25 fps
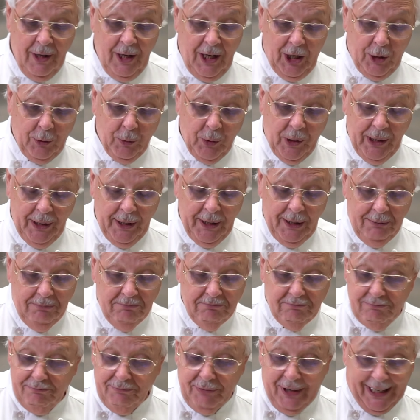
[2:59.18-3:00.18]
And really,
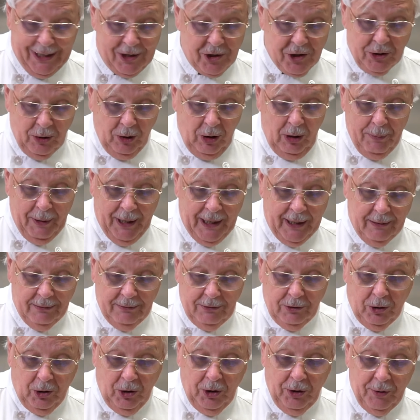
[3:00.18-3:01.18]
that's all
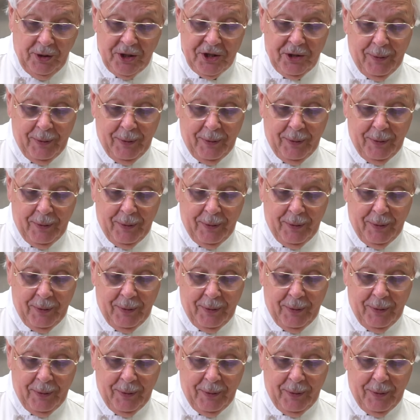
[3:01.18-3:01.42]
there is